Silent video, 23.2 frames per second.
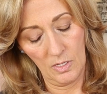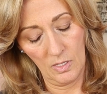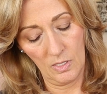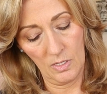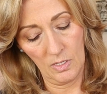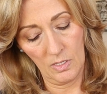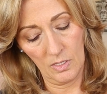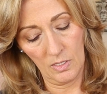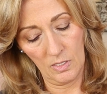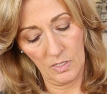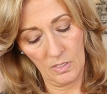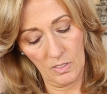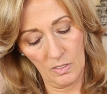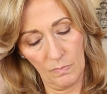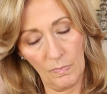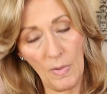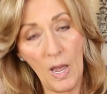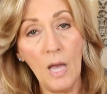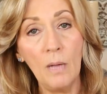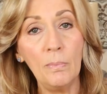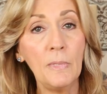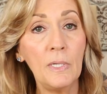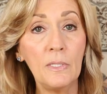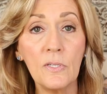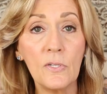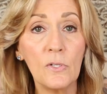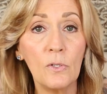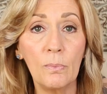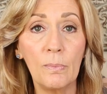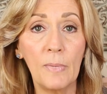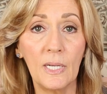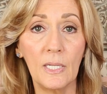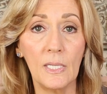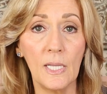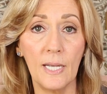Um, I'm not
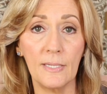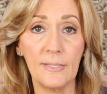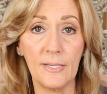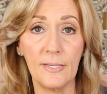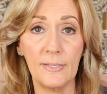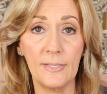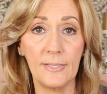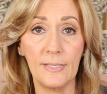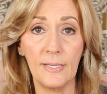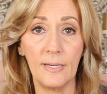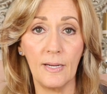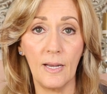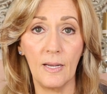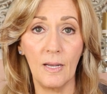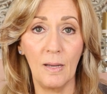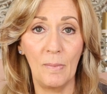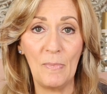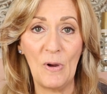doing my glasses today.